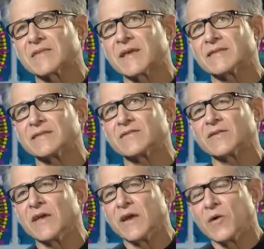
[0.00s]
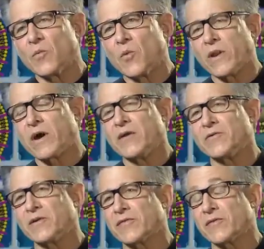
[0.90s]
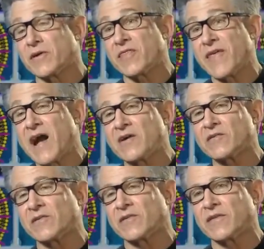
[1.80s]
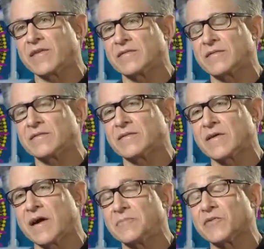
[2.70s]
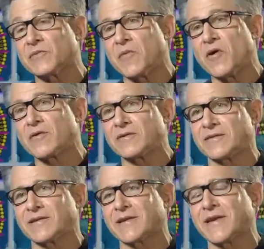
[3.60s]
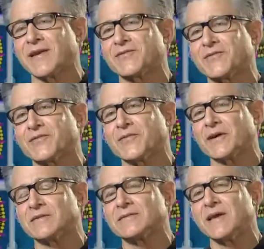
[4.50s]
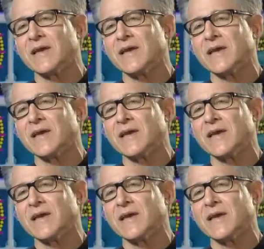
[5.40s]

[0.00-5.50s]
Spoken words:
get this 100th or 1,000th times smaller than a cancer cell,